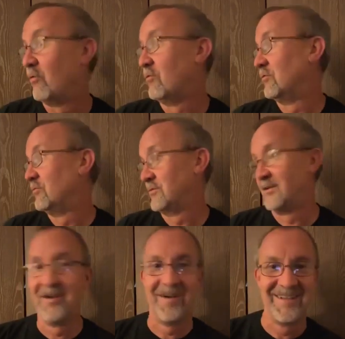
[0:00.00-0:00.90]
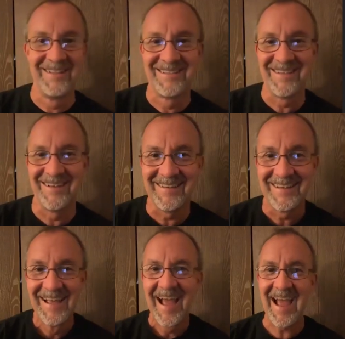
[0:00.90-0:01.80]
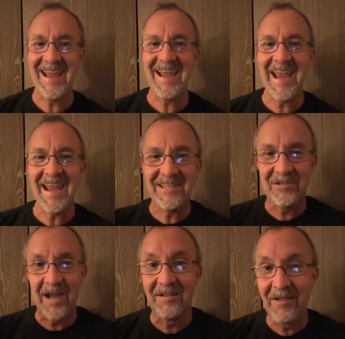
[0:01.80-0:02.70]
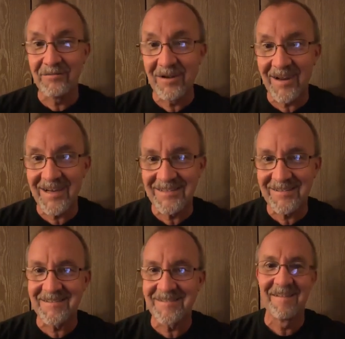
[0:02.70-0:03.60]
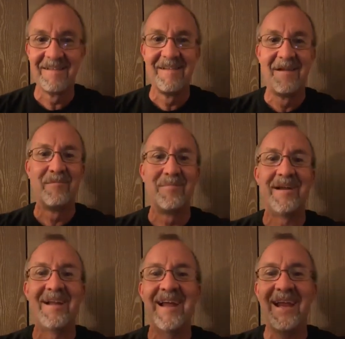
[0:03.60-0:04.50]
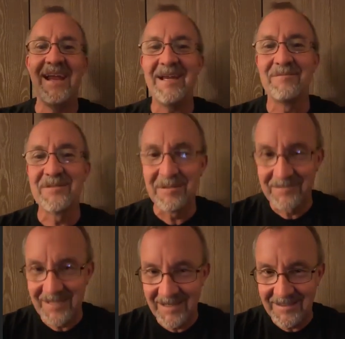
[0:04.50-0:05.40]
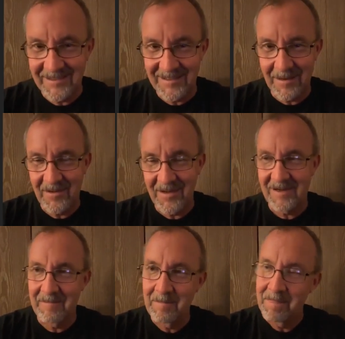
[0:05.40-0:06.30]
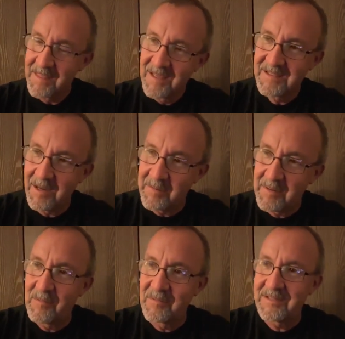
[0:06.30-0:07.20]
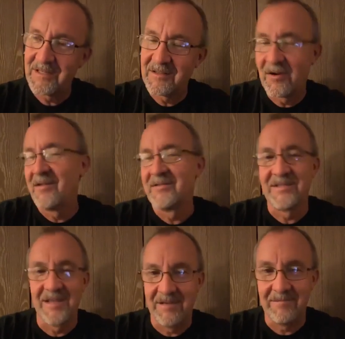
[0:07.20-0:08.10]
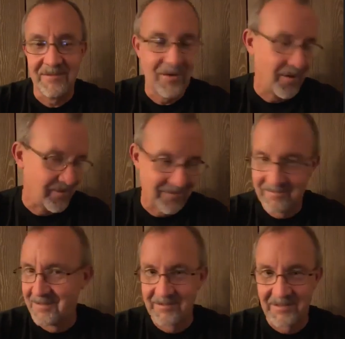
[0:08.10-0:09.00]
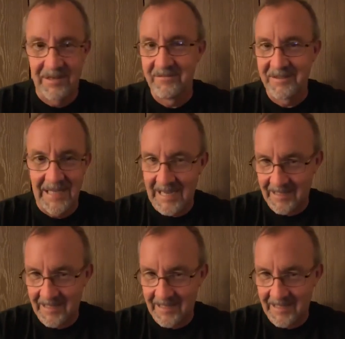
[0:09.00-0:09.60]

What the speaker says: Oh, it's like, I love dragsters, but I hate them sometimes, because I'm like, some people will say they're all the same. No, they're definitely not.